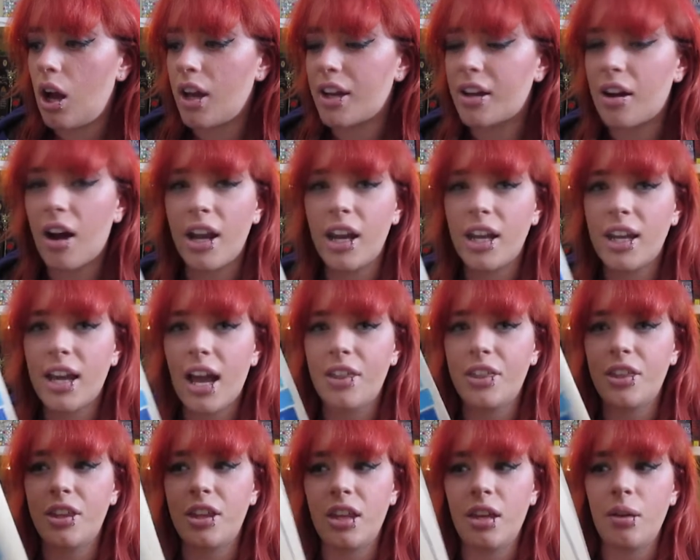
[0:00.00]
kind of
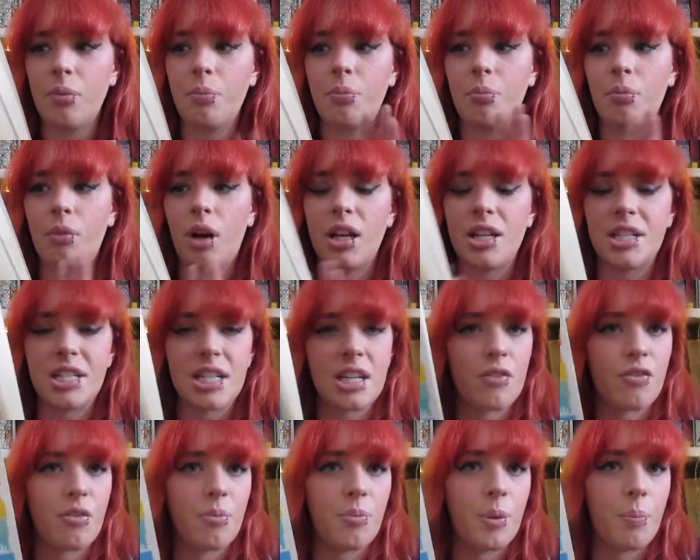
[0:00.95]
get the
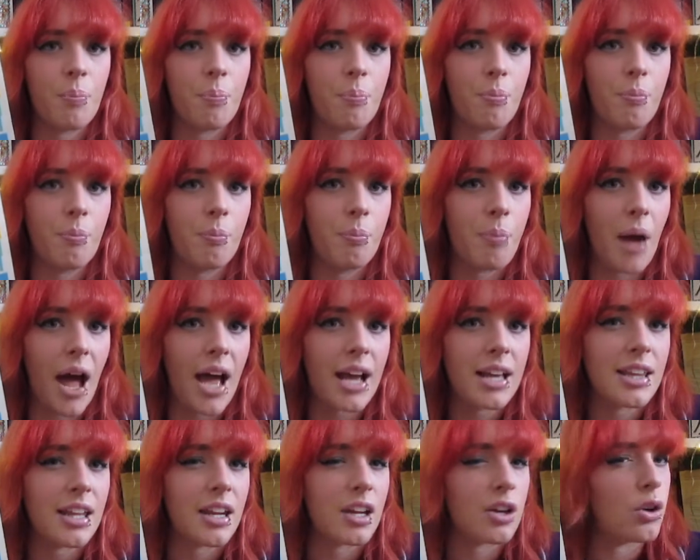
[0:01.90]
idea from the
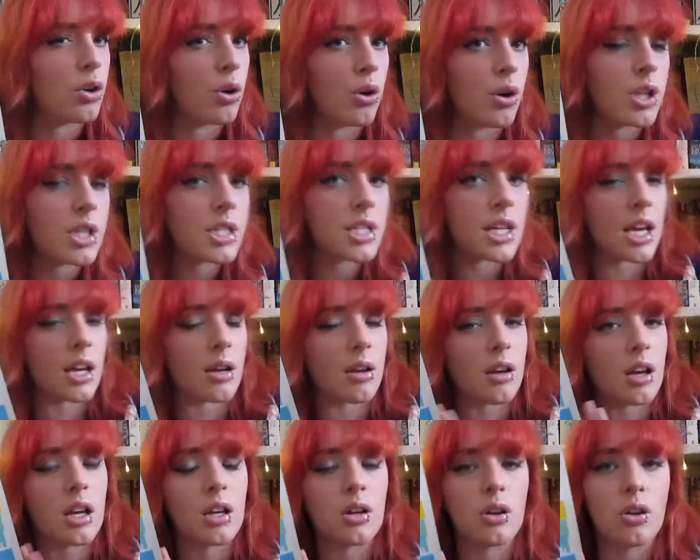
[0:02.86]
back that
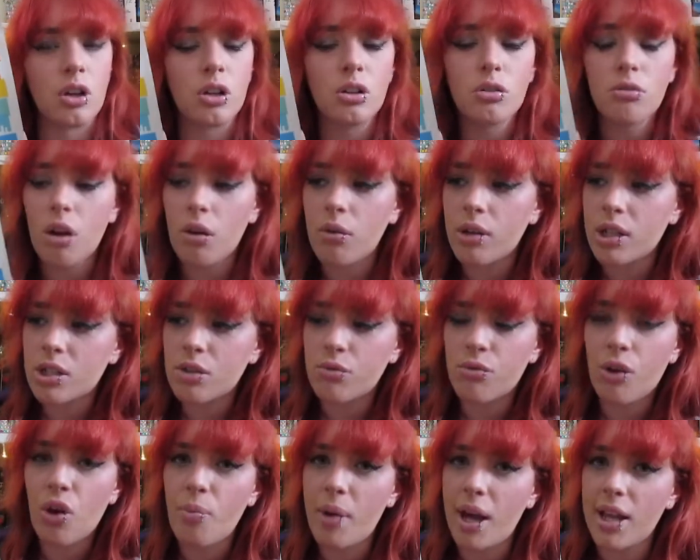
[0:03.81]
it could grow into
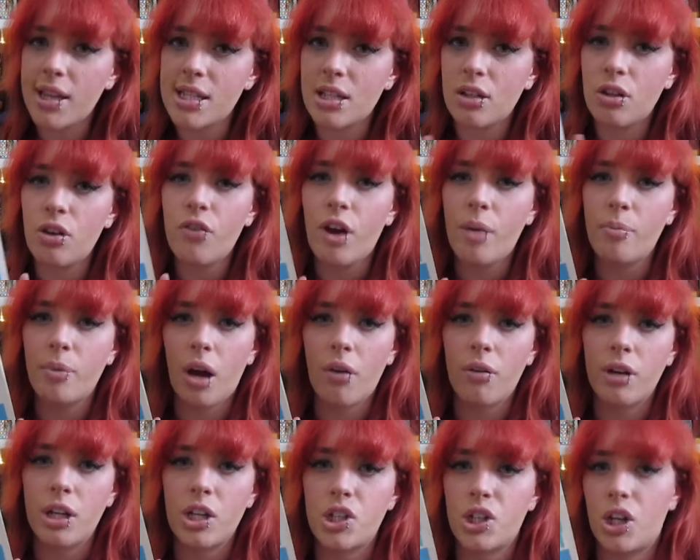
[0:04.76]
romance and love. I'm not
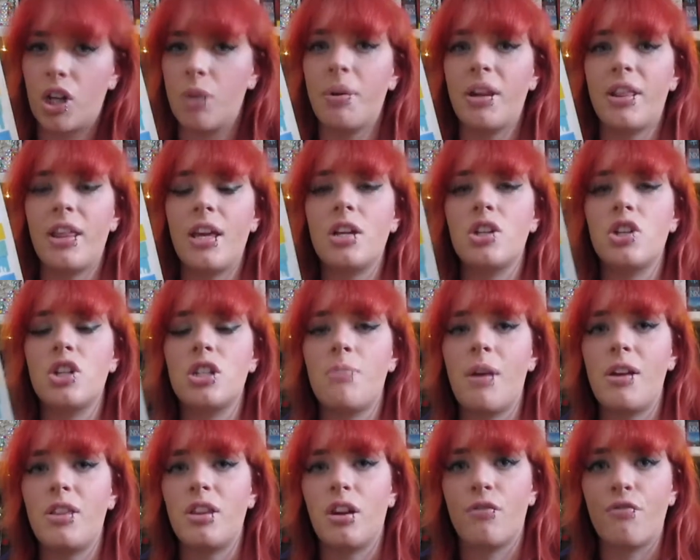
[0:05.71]
really sure, but I think it's just
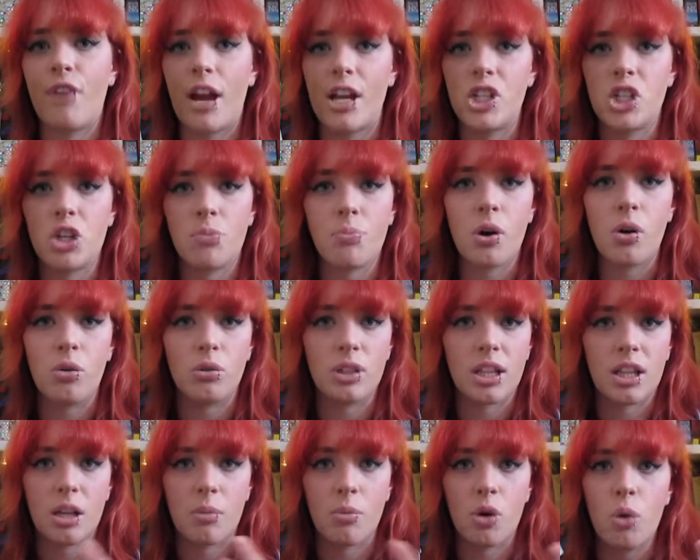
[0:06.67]
about their friendship
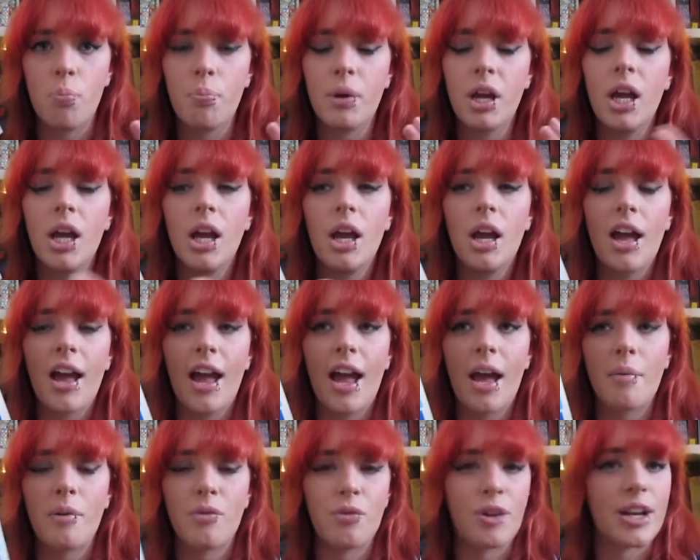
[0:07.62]
holding them up
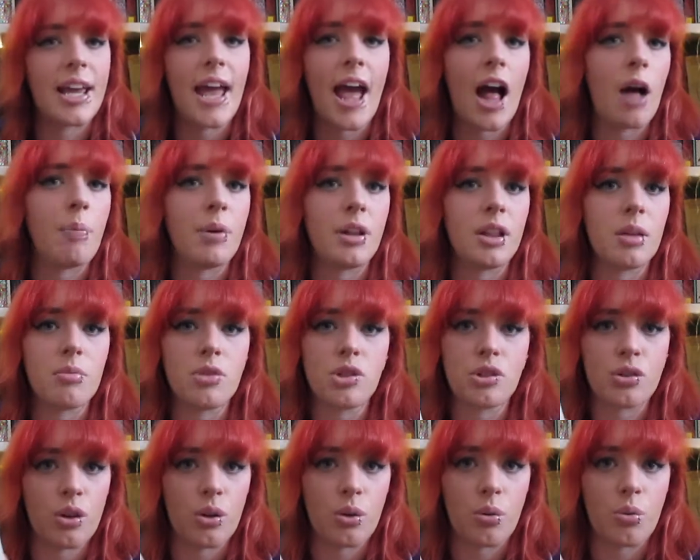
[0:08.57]
and really helping them
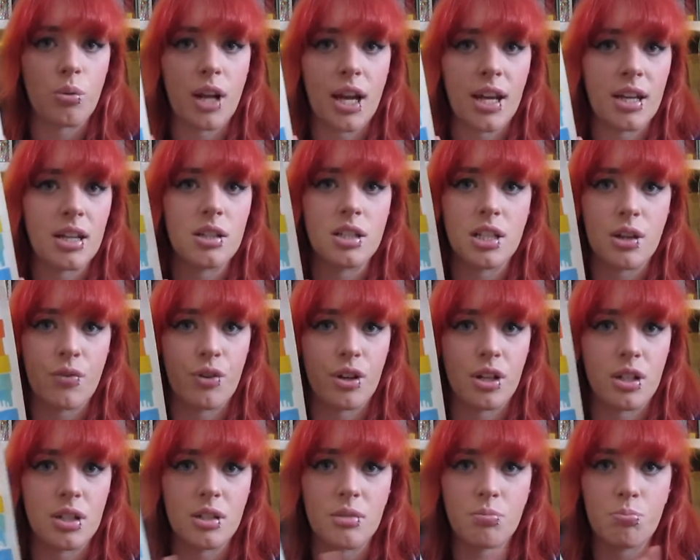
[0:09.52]
through like
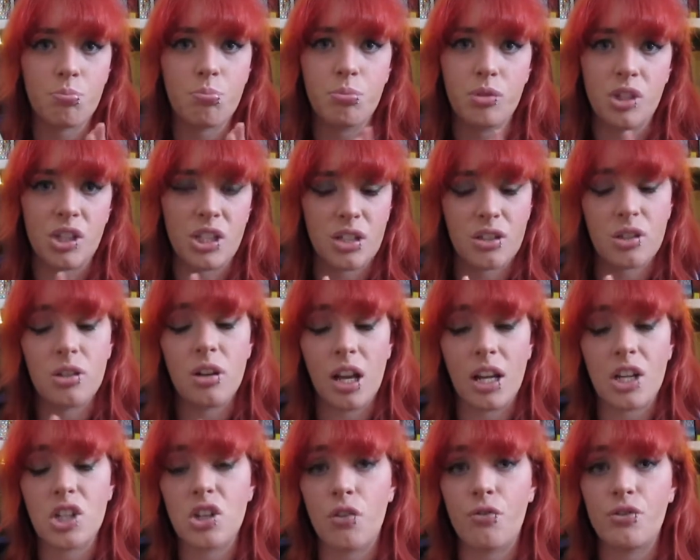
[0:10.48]
different
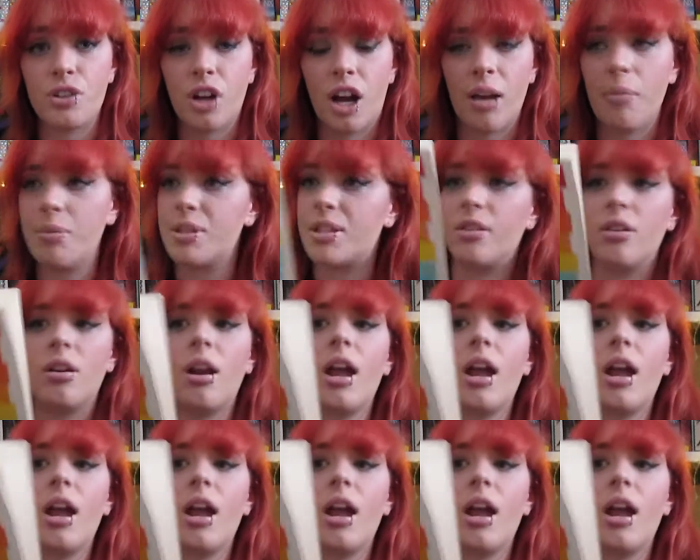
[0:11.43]
like tough times in their